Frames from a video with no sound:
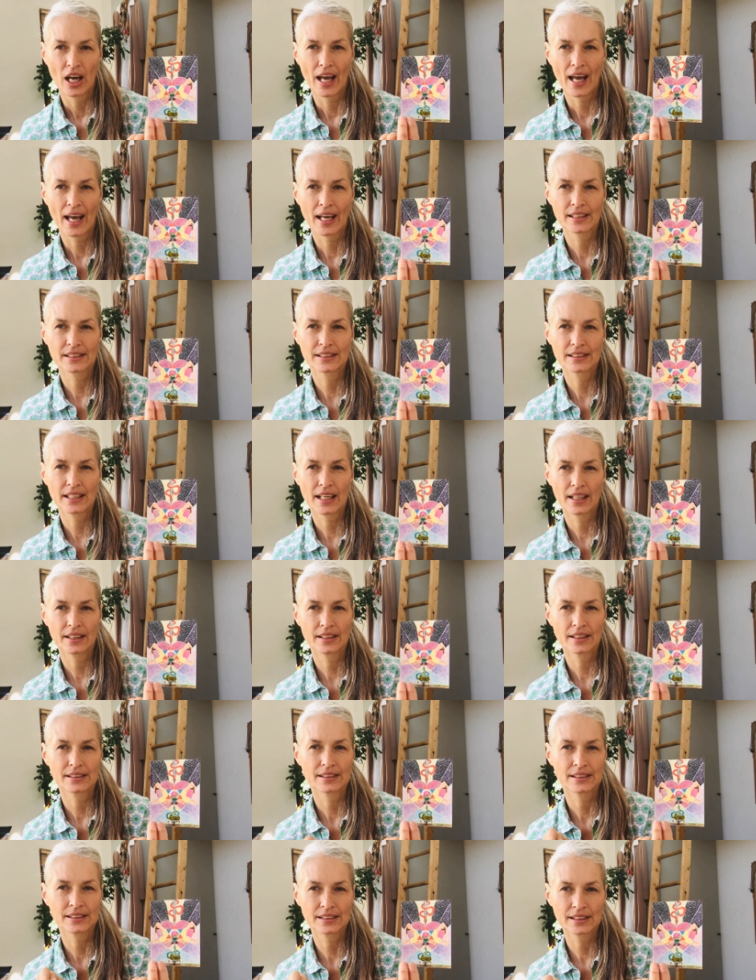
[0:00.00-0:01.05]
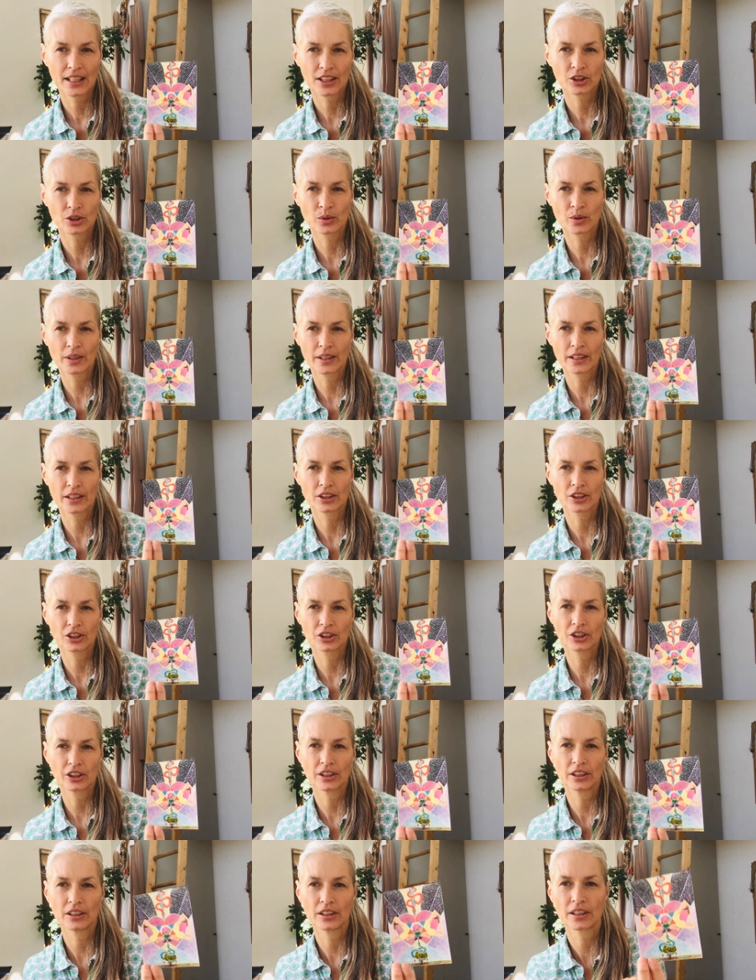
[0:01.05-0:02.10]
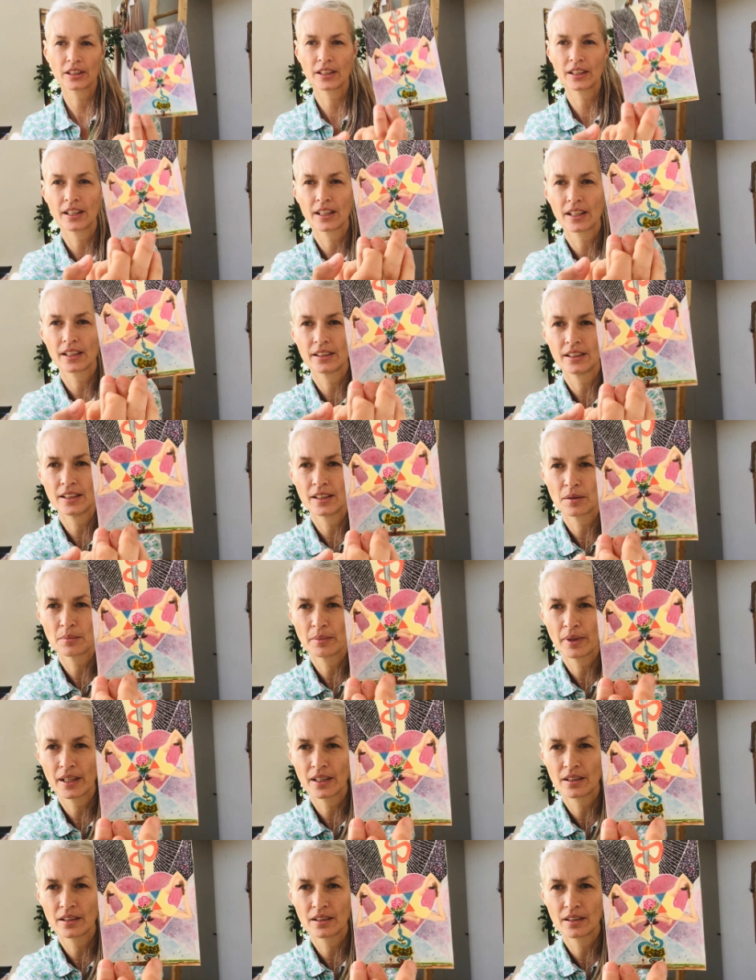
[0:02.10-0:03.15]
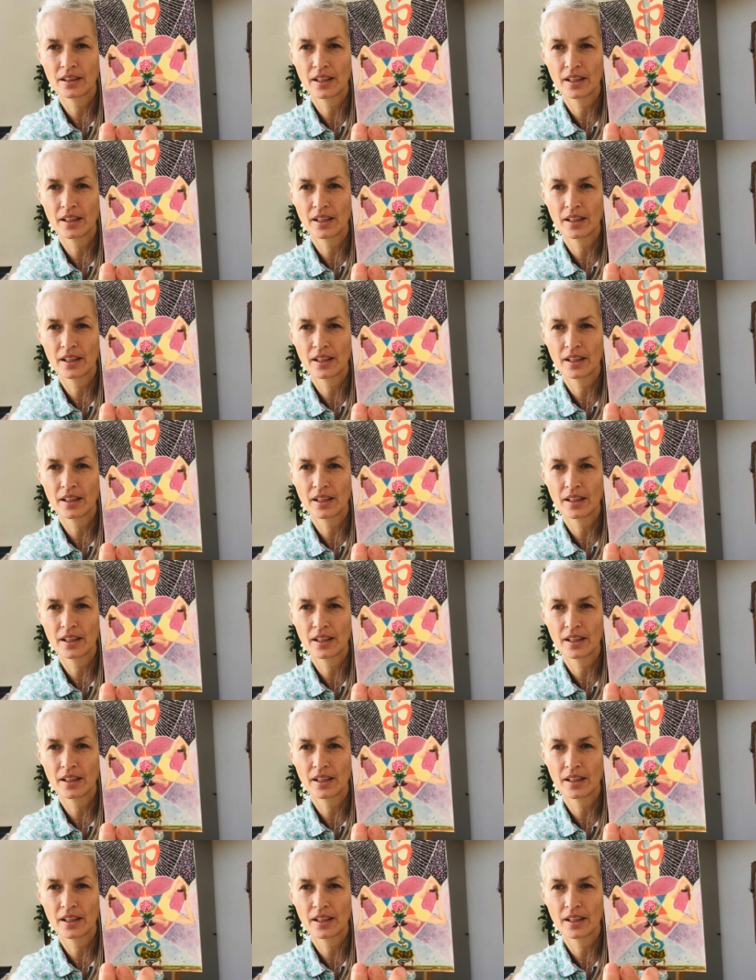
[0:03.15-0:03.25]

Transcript: as that sexual energy. And again, here, male